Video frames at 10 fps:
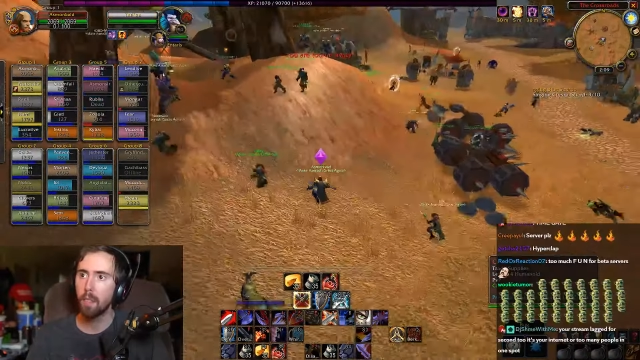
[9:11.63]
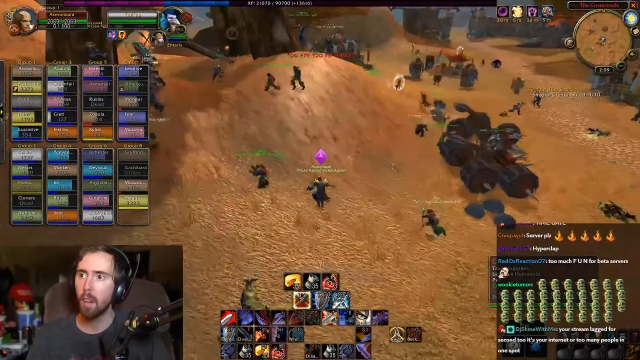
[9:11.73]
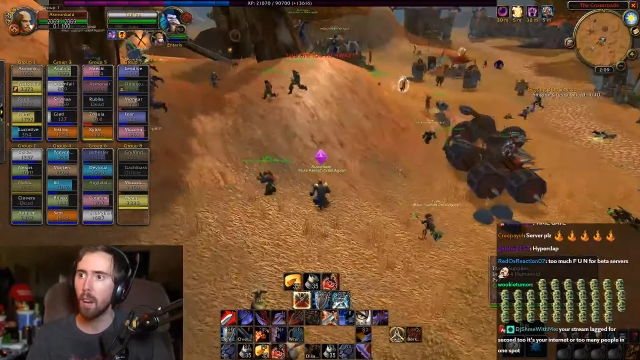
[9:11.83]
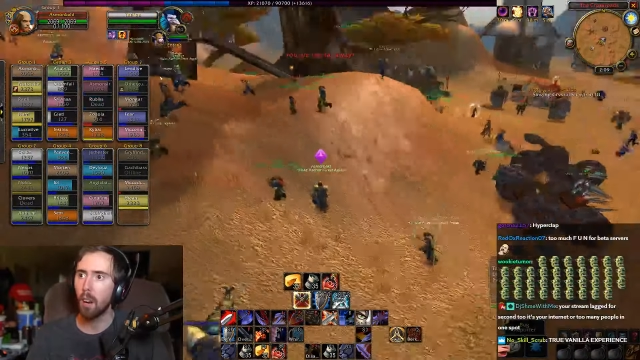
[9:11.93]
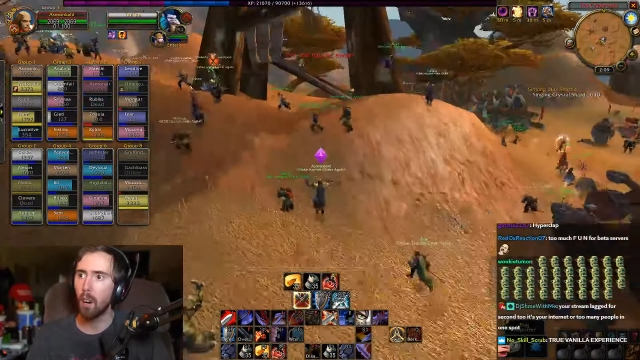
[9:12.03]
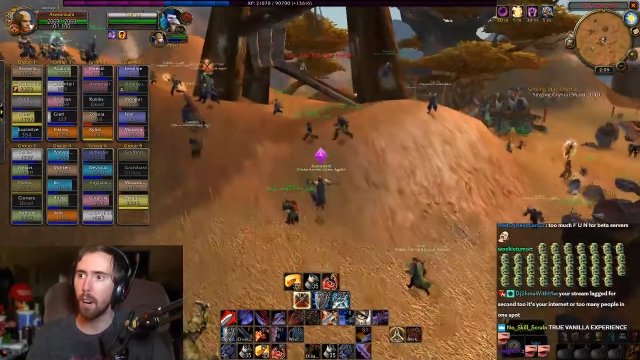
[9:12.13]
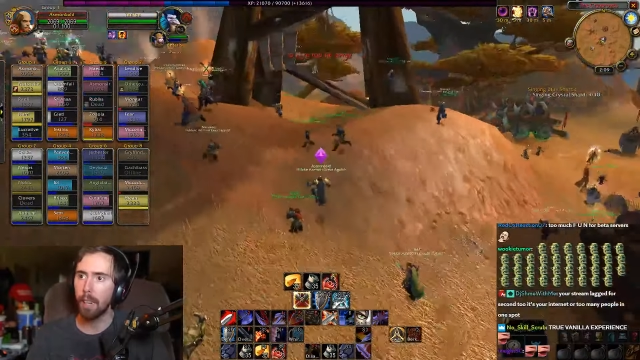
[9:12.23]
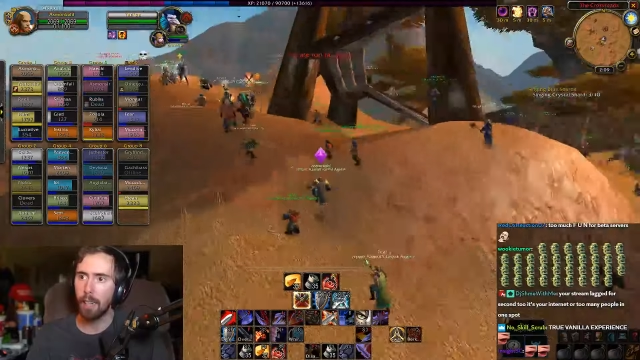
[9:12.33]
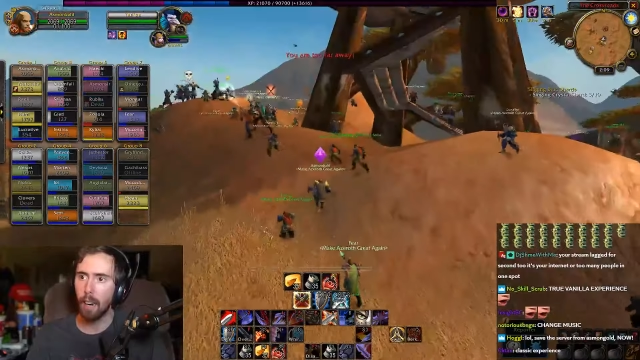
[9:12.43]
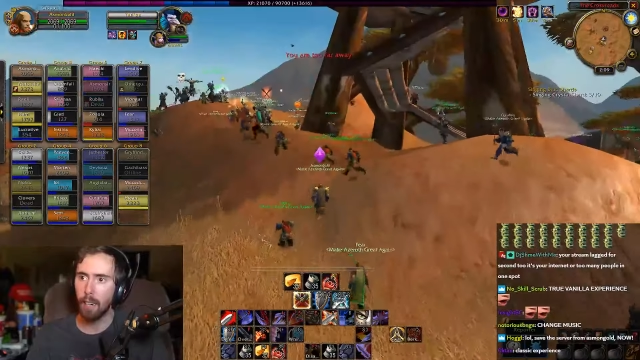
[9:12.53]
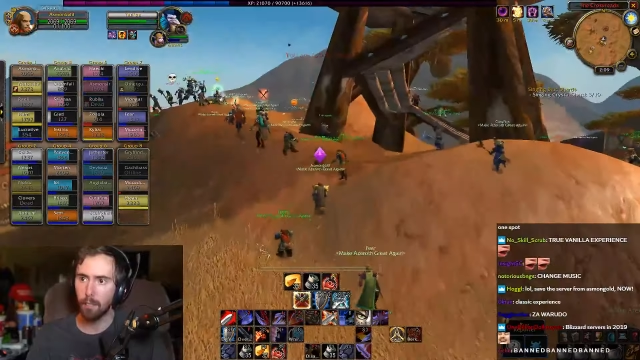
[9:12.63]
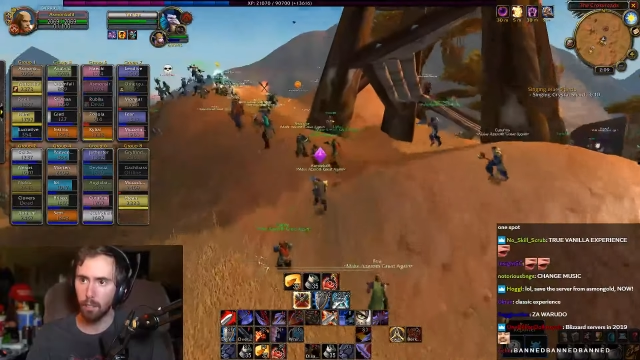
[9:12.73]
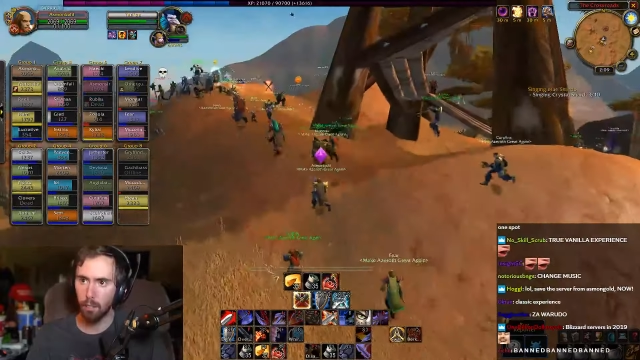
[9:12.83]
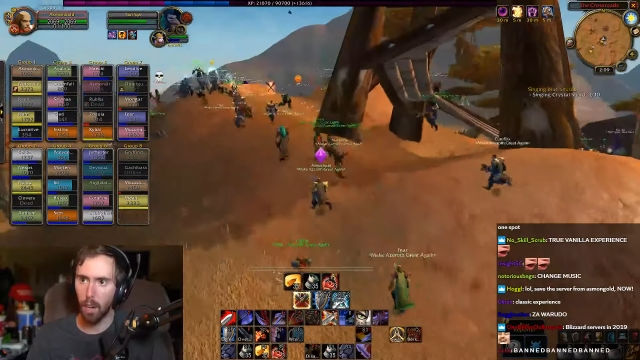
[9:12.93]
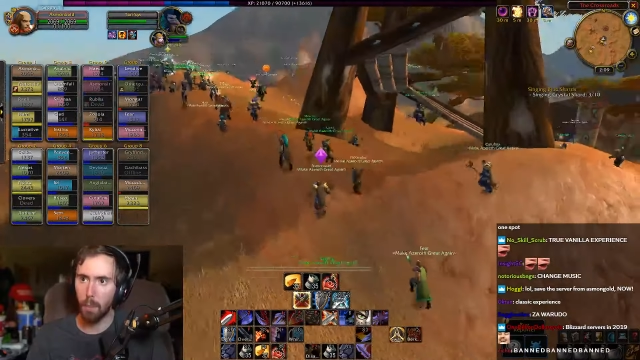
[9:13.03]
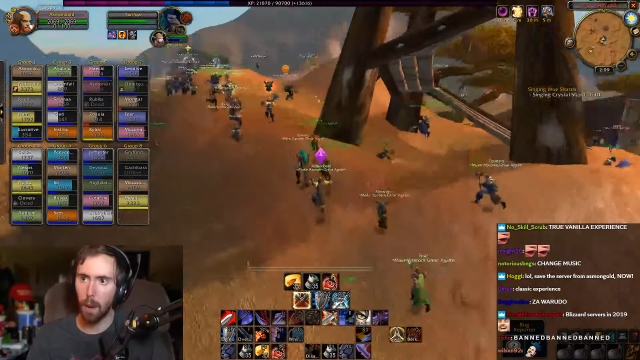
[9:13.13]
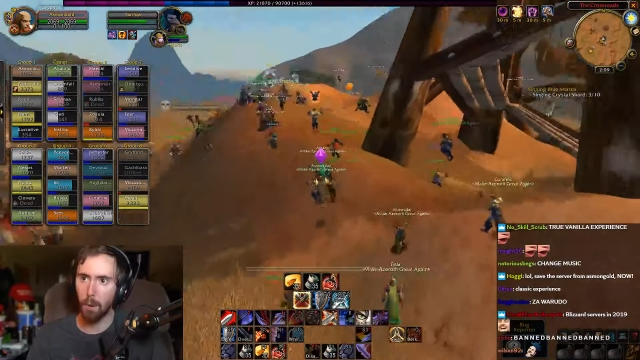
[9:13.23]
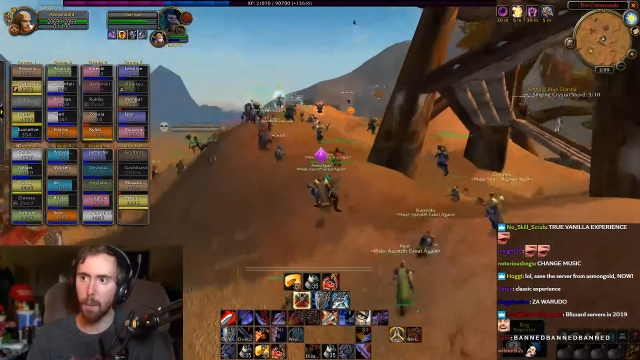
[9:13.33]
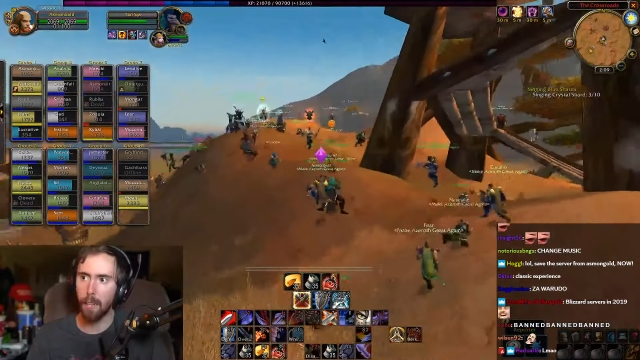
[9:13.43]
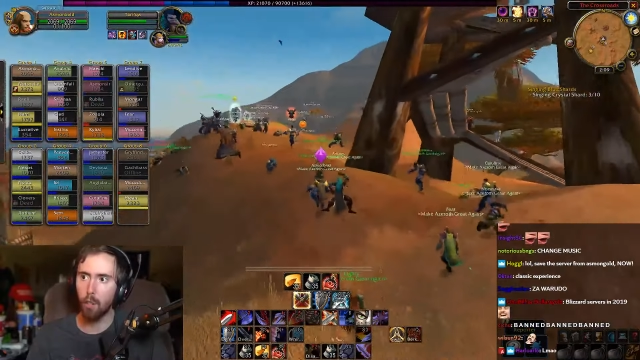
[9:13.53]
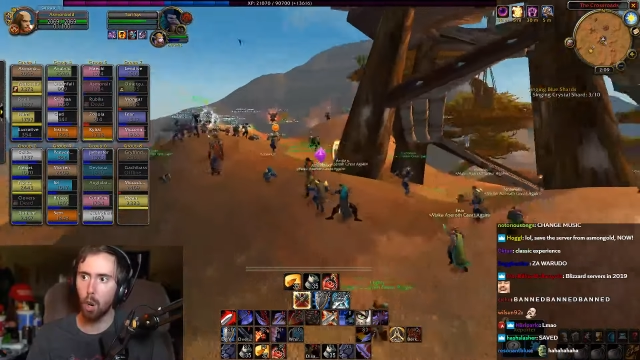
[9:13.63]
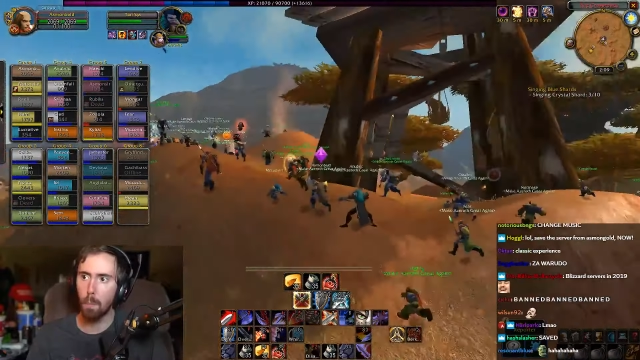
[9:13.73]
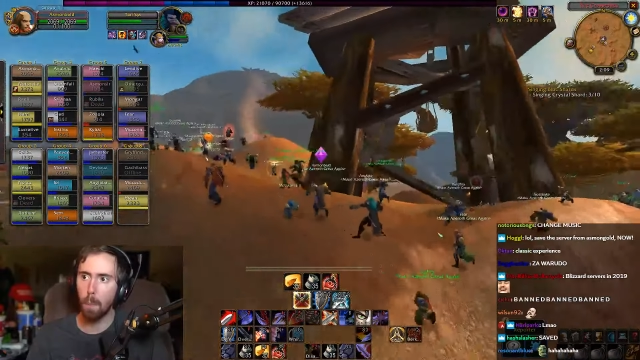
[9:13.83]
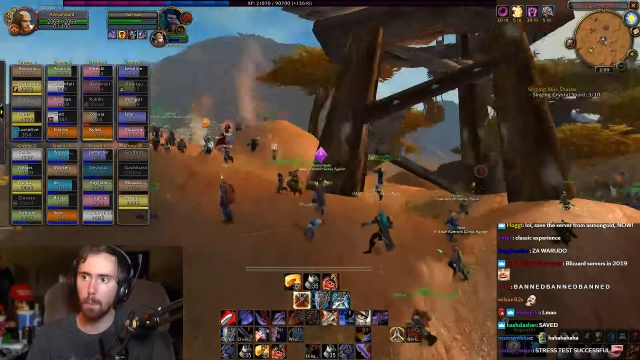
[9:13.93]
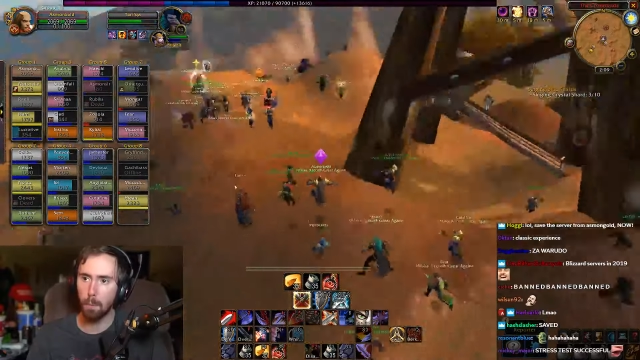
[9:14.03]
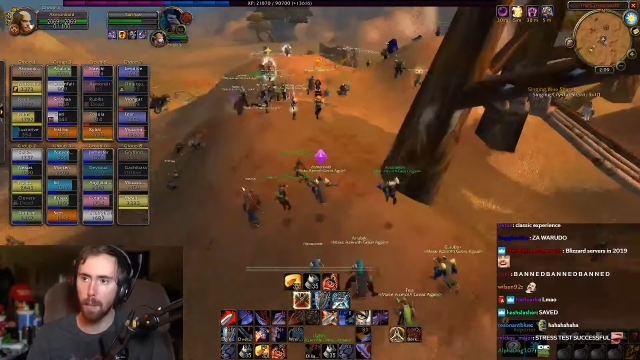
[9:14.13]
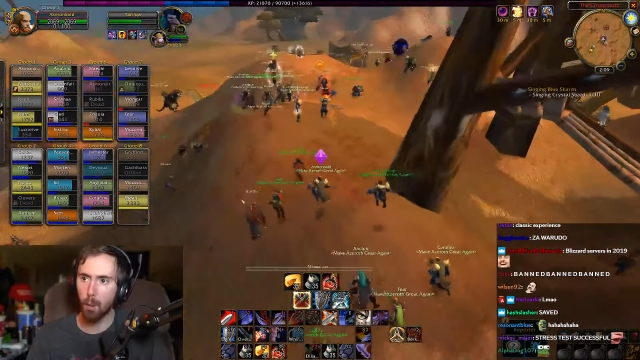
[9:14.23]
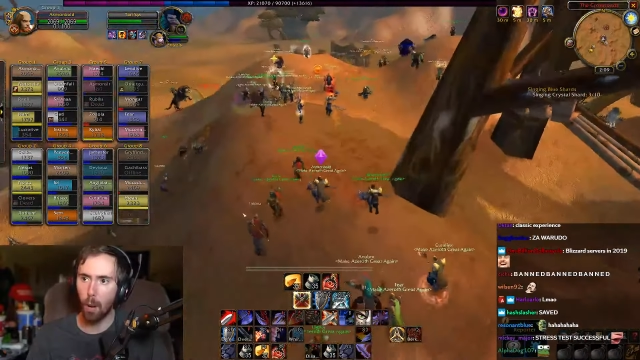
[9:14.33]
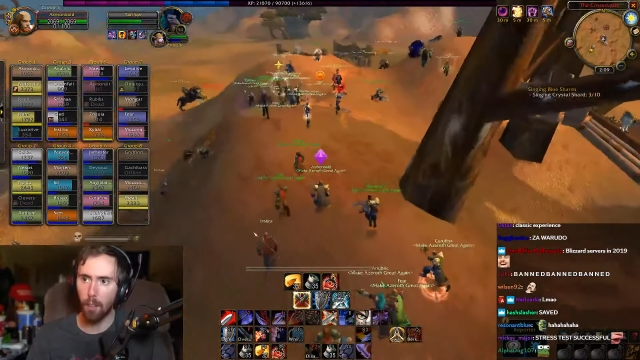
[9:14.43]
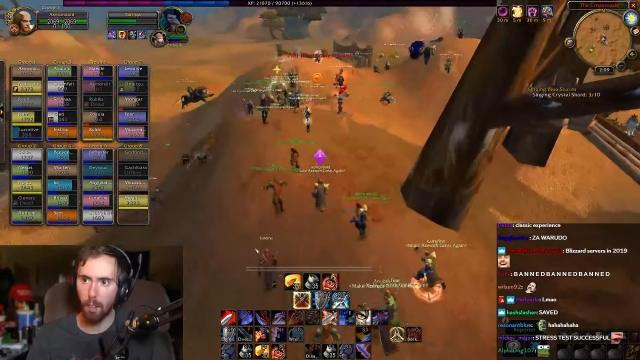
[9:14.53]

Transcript: All righty, guys, listen up. Everybody group up with me around